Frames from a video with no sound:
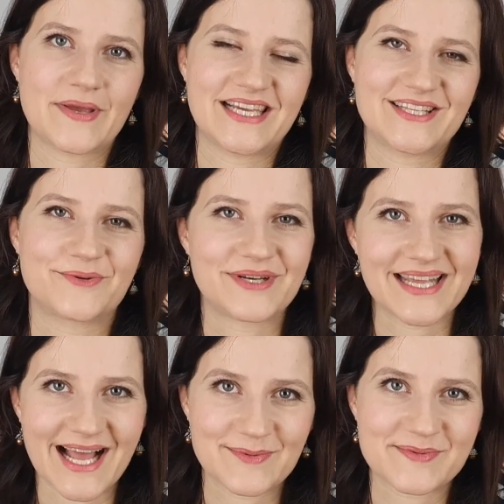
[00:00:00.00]
It really
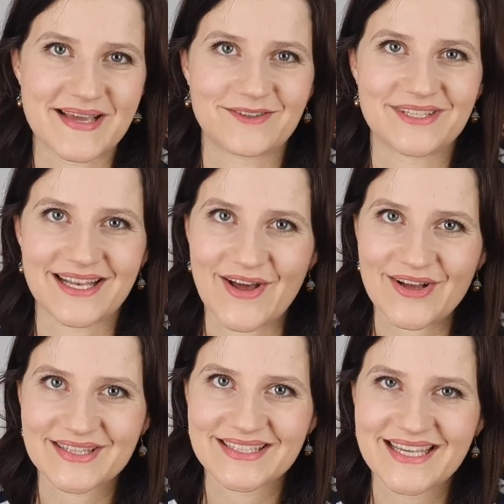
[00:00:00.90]
helps me out a
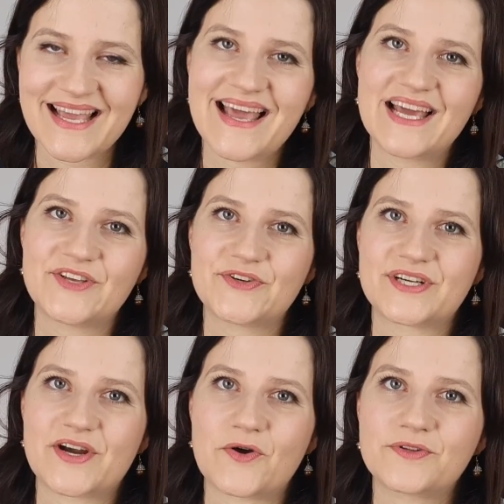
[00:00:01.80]
lot. You
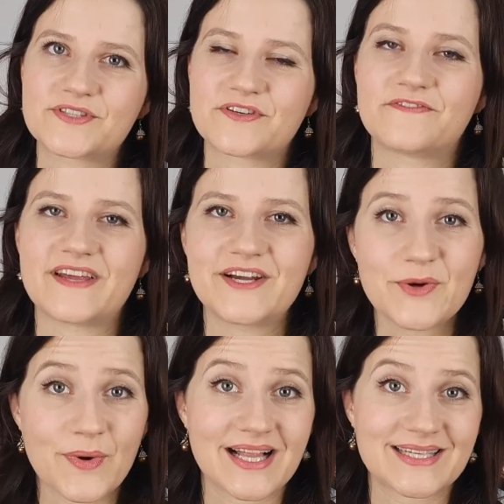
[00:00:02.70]
are also very
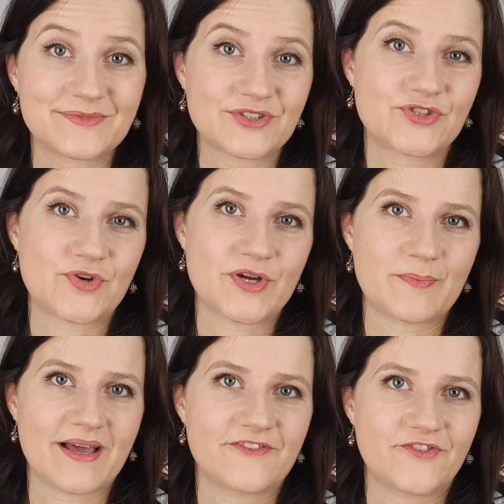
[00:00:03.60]
welcome to join
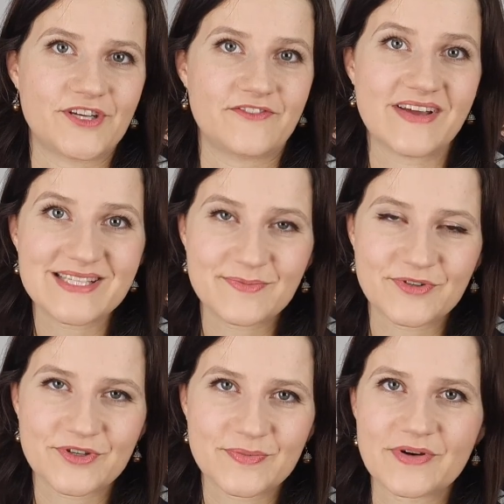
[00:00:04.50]
my free Facebook
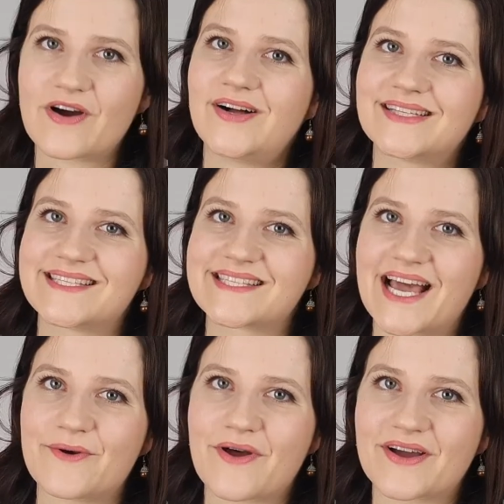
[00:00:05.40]
group called
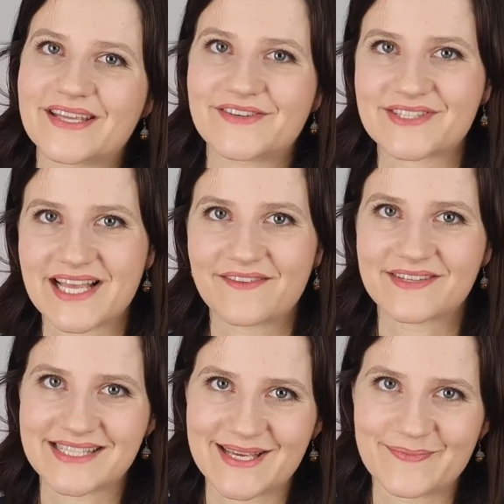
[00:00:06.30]
Skyrocket Your
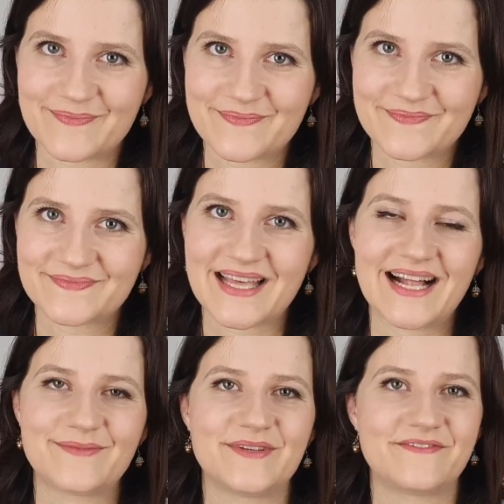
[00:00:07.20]
Self-Esteem.
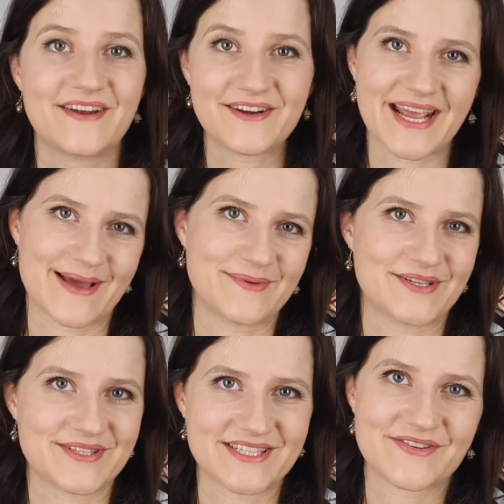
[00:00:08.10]
I'll be very happy to
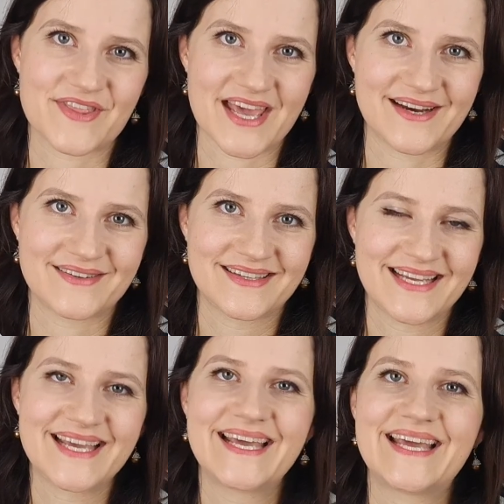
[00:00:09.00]
see you there.
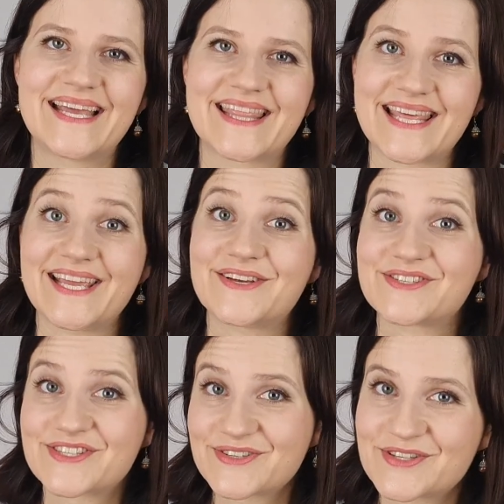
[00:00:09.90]
Thank you
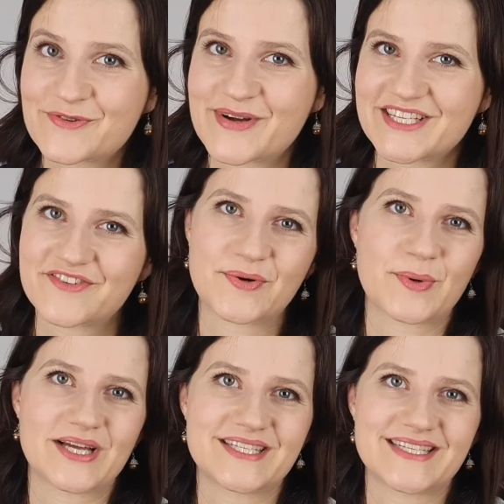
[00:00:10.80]
so much for
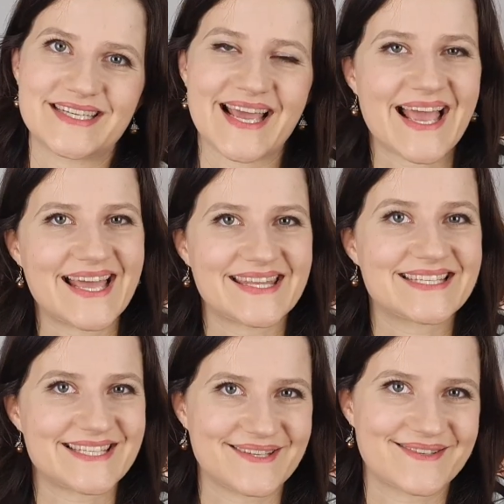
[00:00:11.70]
watching and
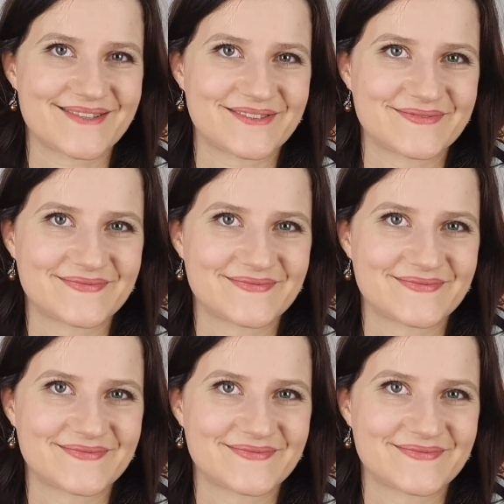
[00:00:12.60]
see you soon.